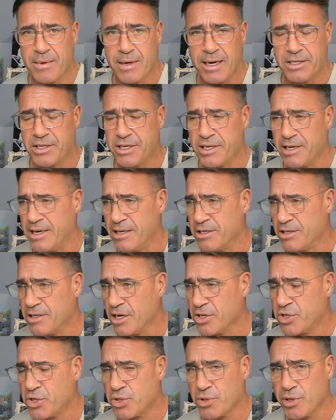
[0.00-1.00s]
It's an
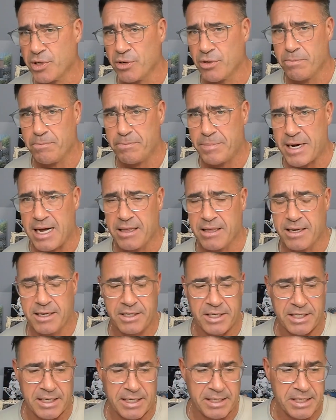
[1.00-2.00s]
industrial
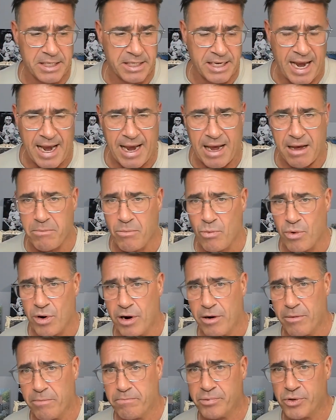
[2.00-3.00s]
policy scam
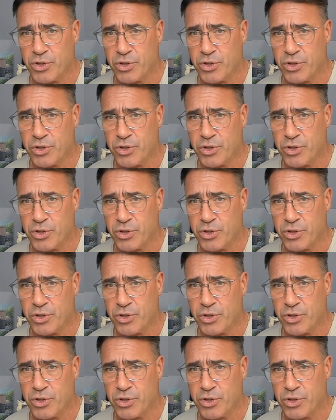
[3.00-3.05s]
where